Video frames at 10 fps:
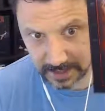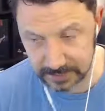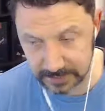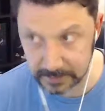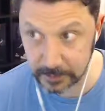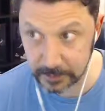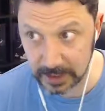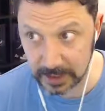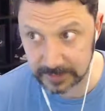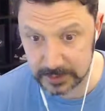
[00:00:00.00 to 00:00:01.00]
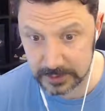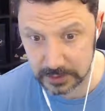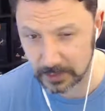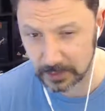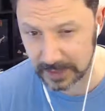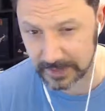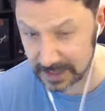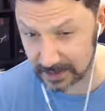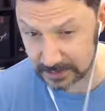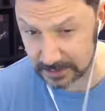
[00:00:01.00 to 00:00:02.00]
And probably if I was still running that
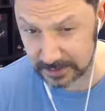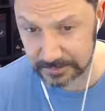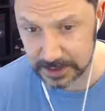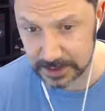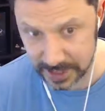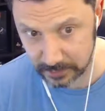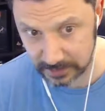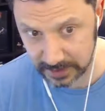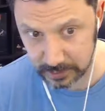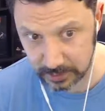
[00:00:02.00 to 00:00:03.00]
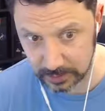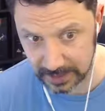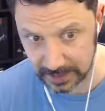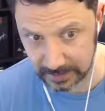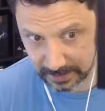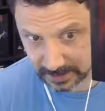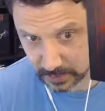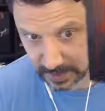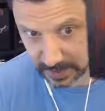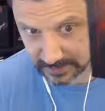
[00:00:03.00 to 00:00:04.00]
other Shadow of the Demon Lord campaign, this would
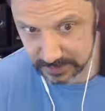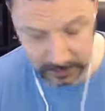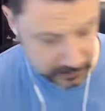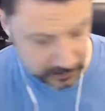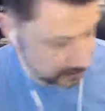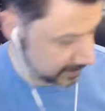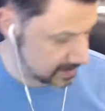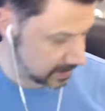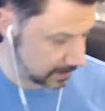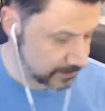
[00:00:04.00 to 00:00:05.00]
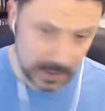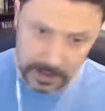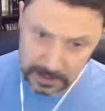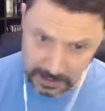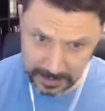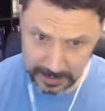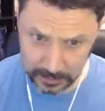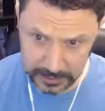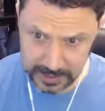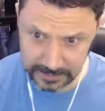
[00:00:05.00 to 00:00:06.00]
have some useful things in it. You may notice
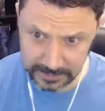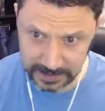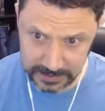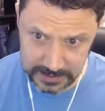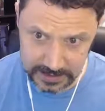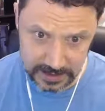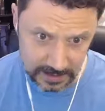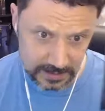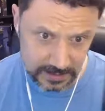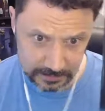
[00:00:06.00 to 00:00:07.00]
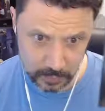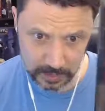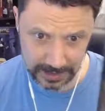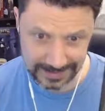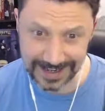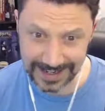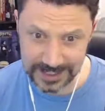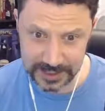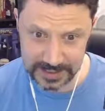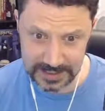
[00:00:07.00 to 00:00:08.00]
that these more like
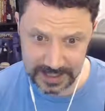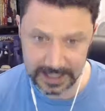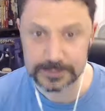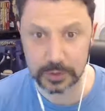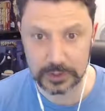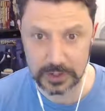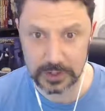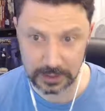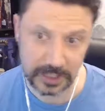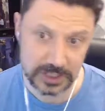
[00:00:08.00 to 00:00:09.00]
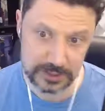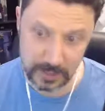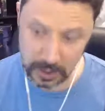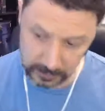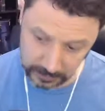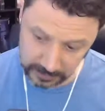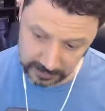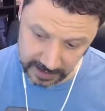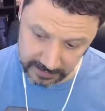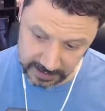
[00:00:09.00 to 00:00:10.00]
digest size books are a lot smaller
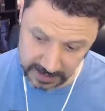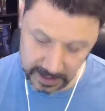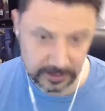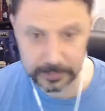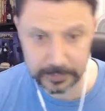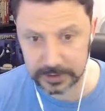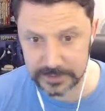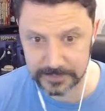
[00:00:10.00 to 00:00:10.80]
than the other books.